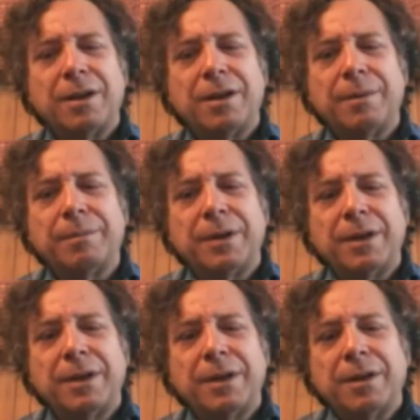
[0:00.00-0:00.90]

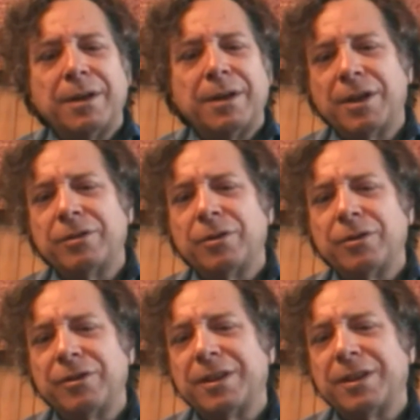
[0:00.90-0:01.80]
But you're not
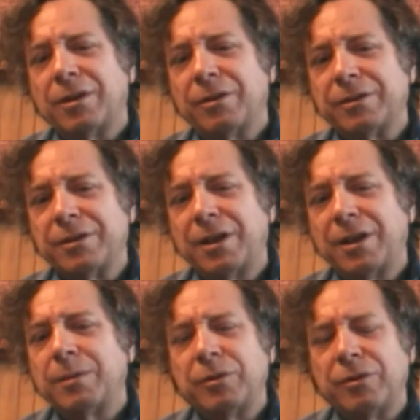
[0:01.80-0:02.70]
noticing that all the time.